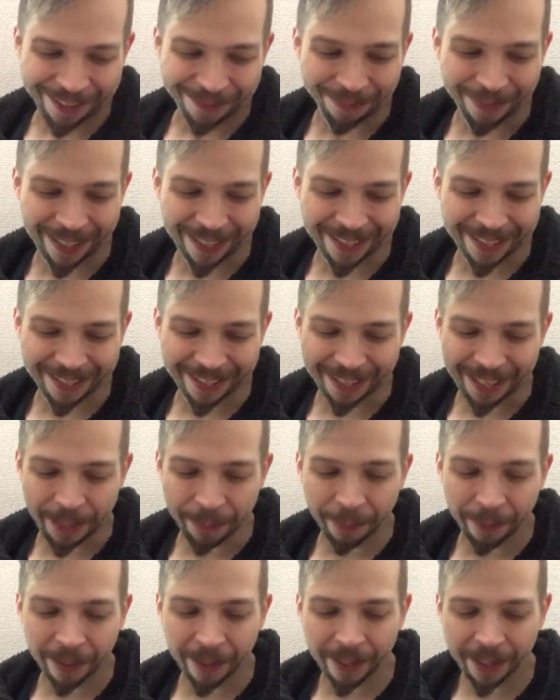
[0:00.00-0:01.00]
But
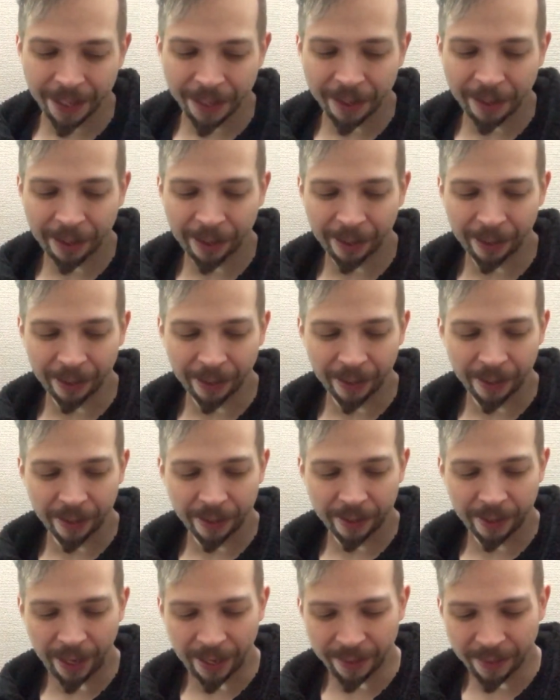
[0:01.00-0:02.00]
Nightbreed here,
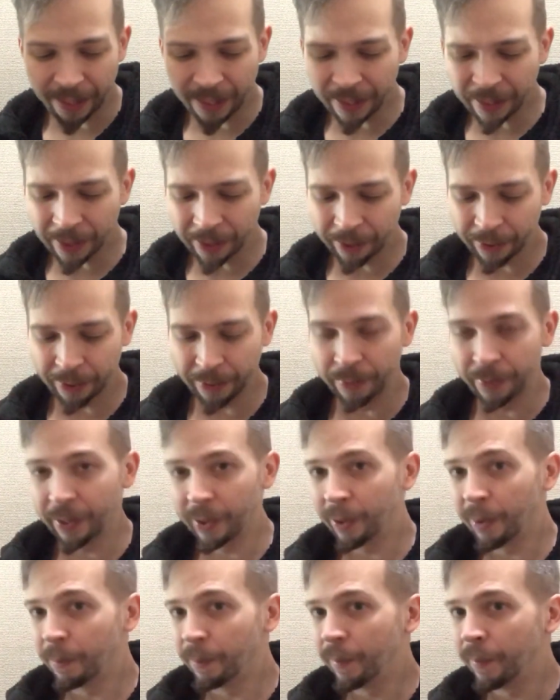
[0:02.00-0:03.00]
I think it
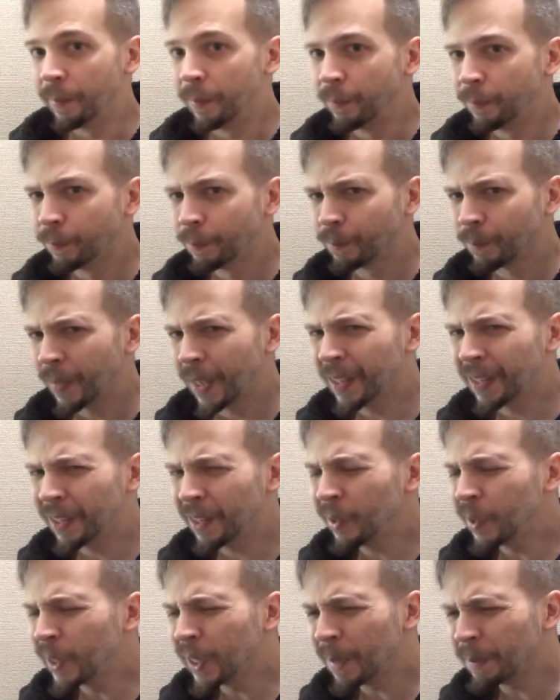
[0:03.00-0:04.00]

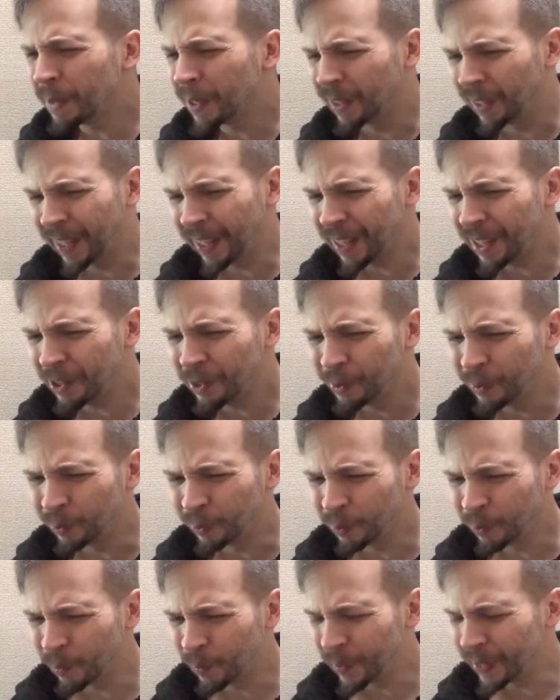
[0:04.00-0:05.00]
goes up to like issue
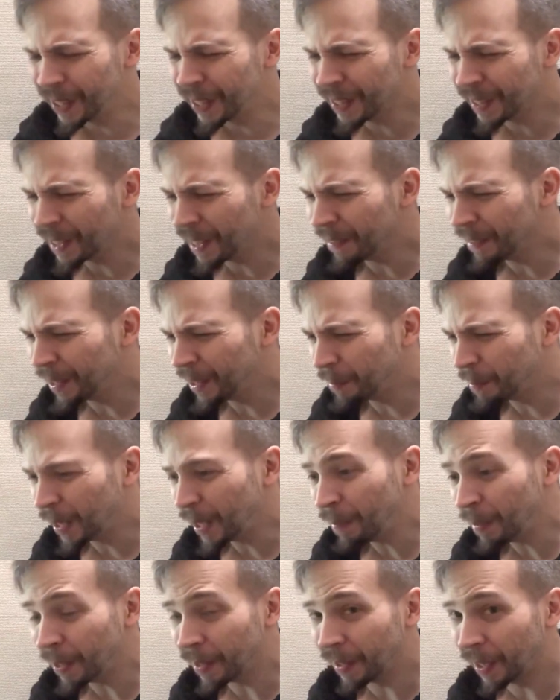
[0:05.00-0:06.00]
27,
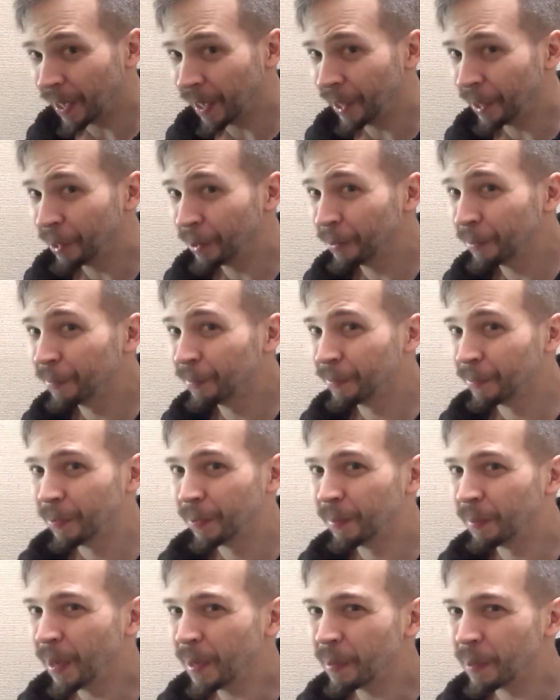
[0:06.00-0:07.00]
maybe higher,
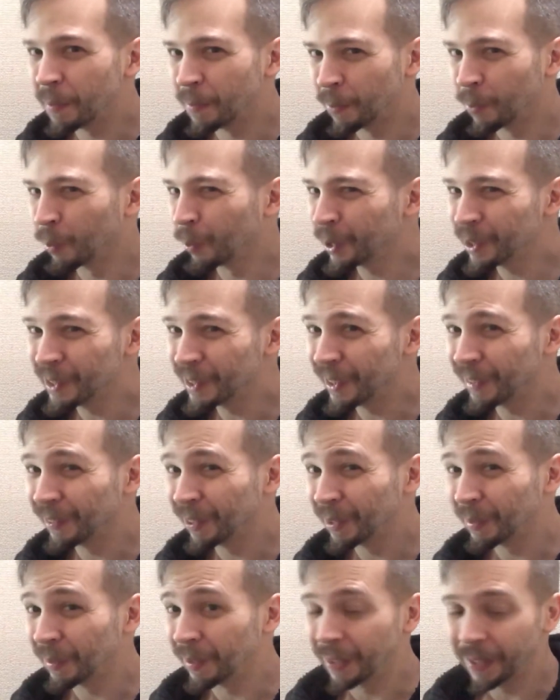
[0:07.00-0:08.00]
maybe 47.
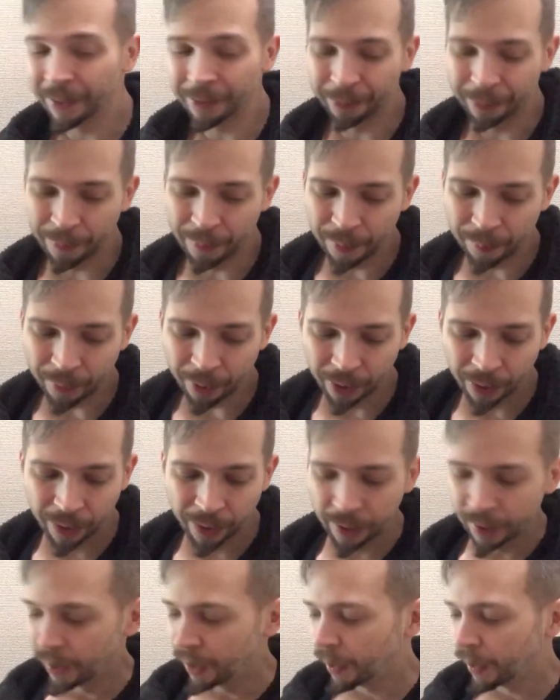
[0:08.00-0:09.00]
I mean, I don't remember.
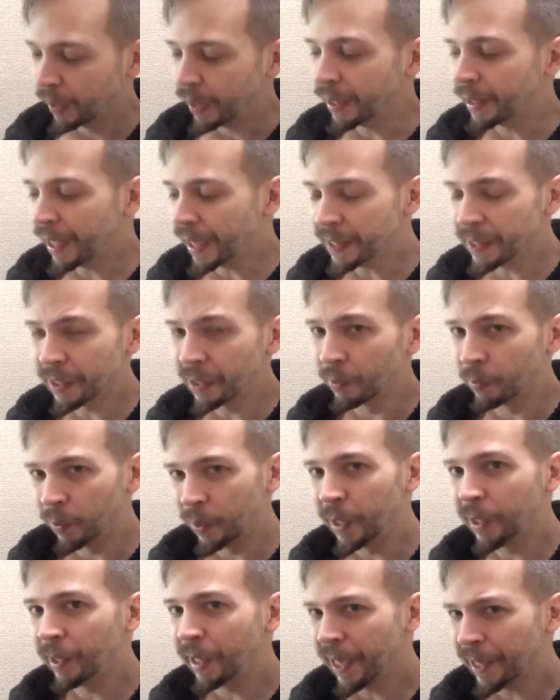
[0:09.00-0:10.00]
It lasted
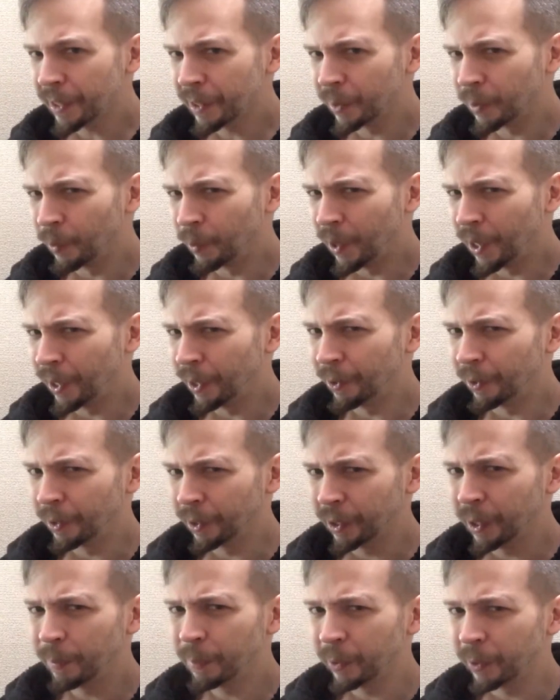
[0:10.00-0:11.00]
a while,
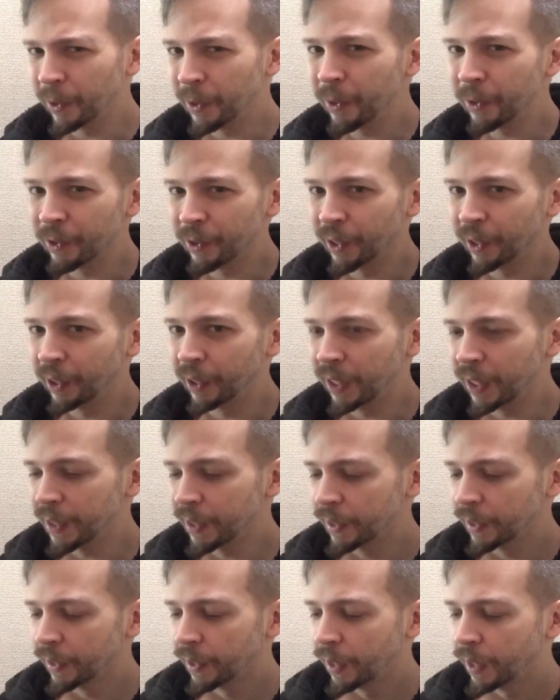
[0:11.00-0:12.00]
a couple of years at
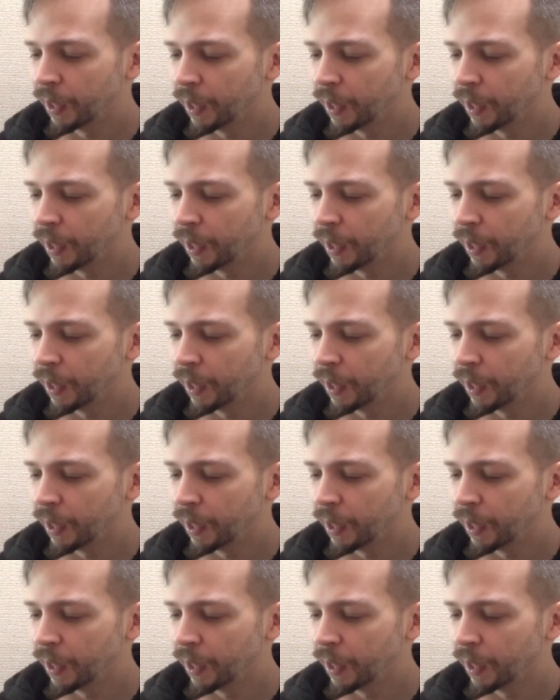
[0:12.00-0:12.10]
least.